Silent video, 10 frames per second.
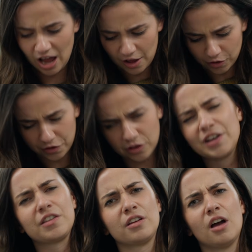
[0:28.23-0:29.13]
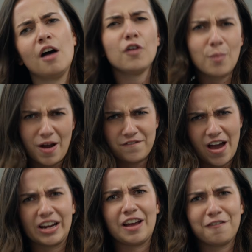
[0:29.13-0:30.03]
It's also the reason for my
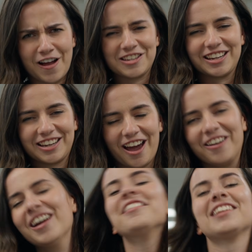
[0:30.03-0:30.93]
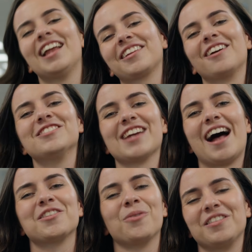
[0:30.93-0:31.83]
very fetching coat. So let's go and
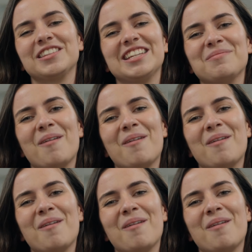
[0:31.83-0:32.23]
chat to one of the team